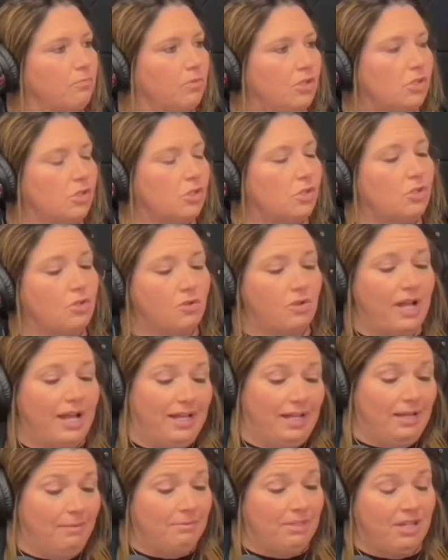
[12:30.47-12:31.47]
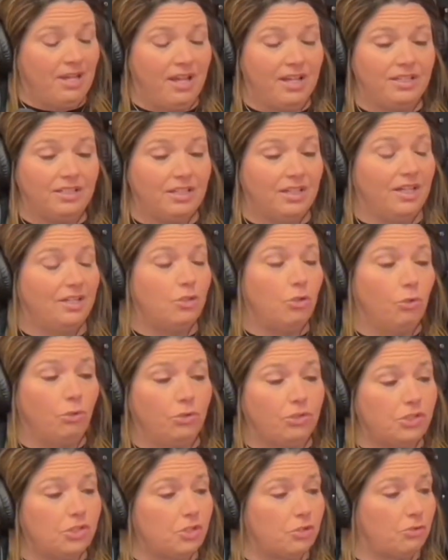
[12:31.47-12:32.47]
So, I
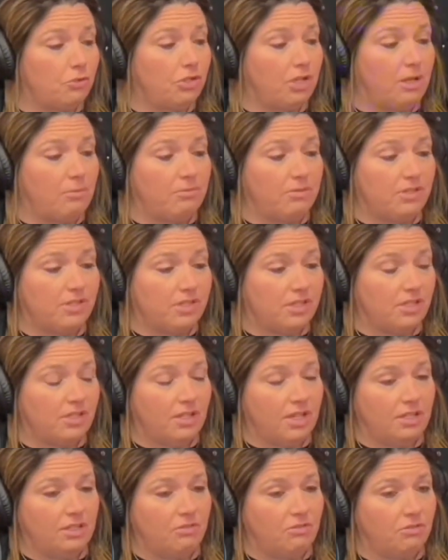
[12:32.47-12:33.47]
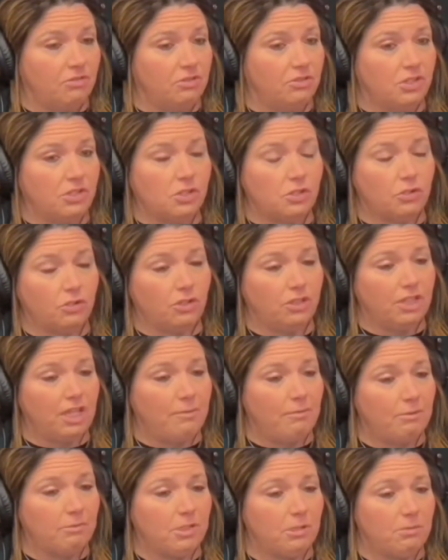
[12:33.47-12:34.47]
totally screwed up. This girl came
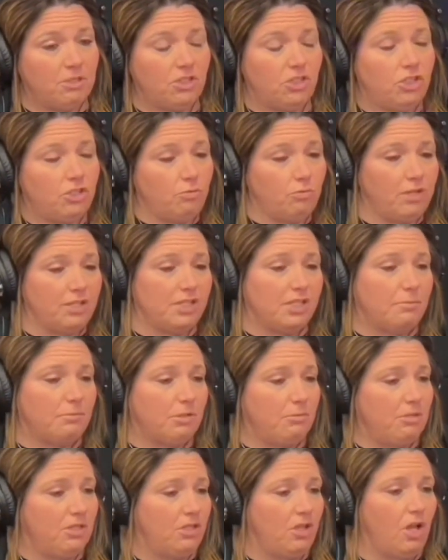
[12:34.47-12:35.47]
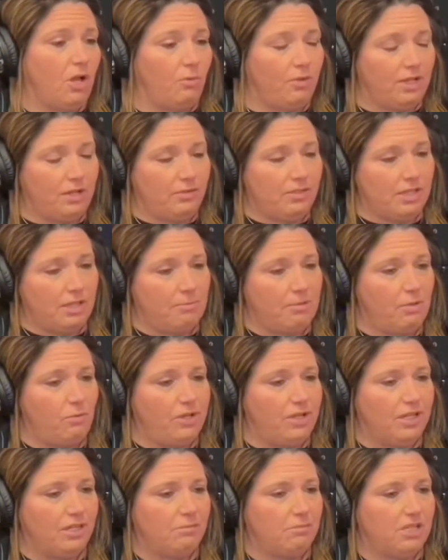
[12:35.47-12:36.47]
up to me, and she runs up to me in the hallway, and I was on my way
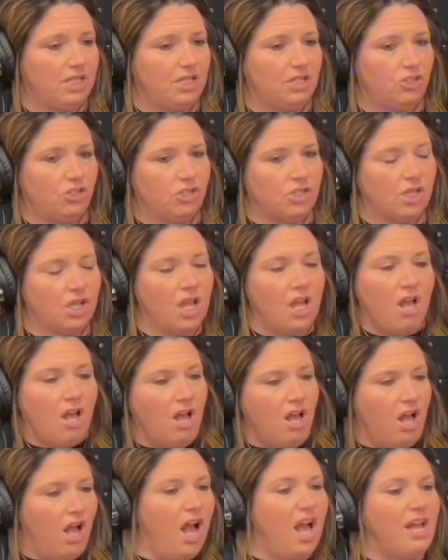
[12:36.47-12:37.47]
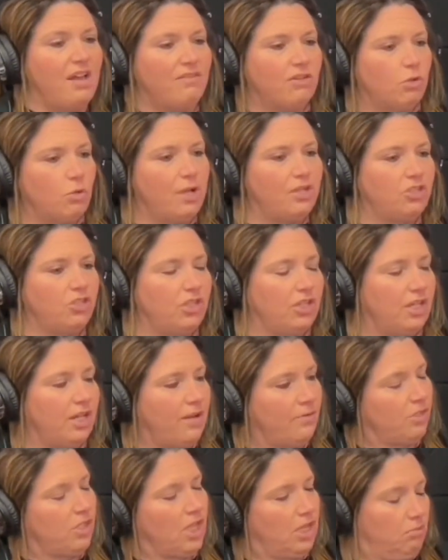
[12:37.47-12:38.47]
to the meeting, and she's like, I have a question. And I
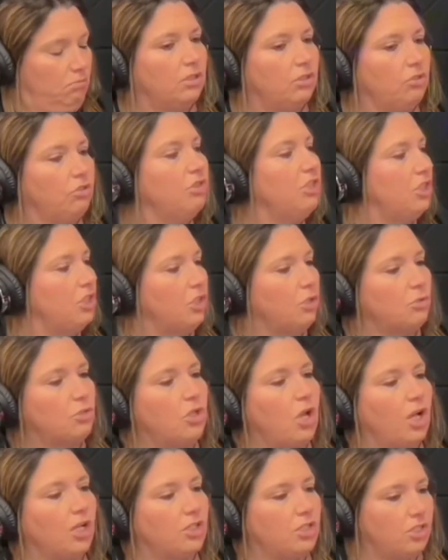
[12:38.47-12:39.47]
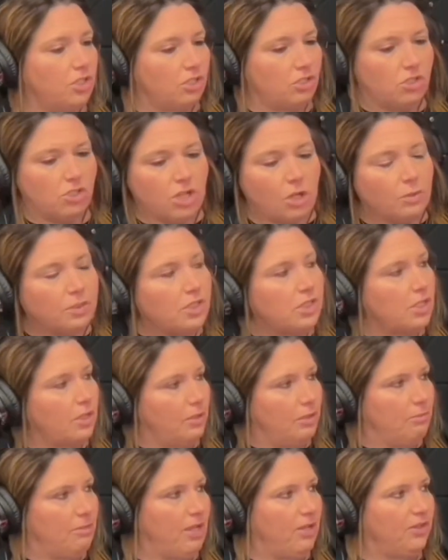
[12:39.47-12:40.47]
was like, you need to go talk to so-and-so
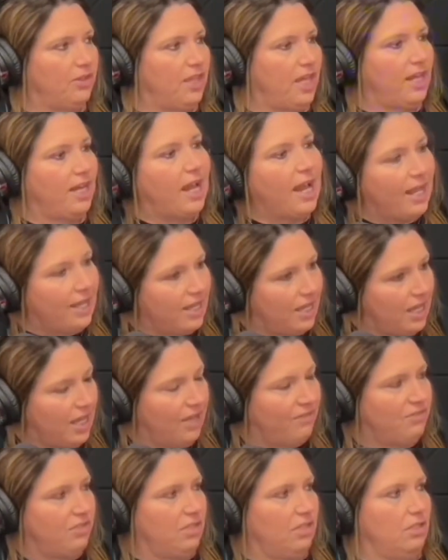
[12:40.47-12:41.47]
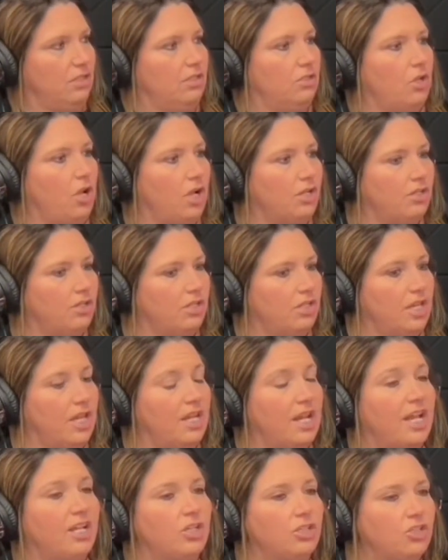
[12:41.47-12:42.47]
about that. I have to talk to and
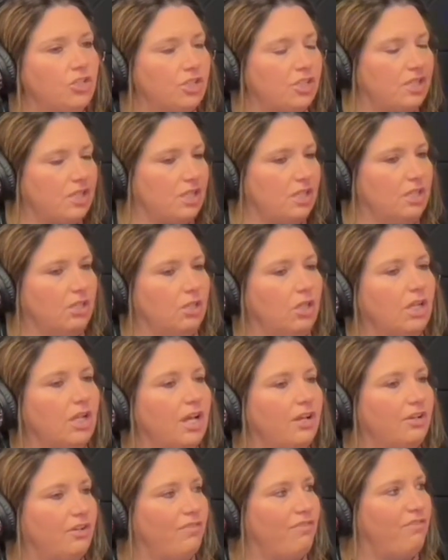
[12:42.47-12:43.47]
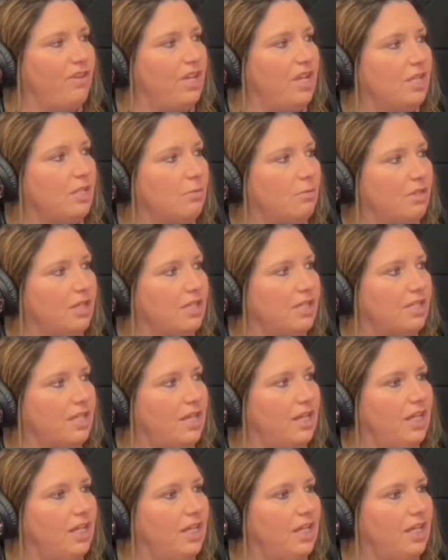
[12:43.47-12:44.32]
I could just see the look on her face when I said it.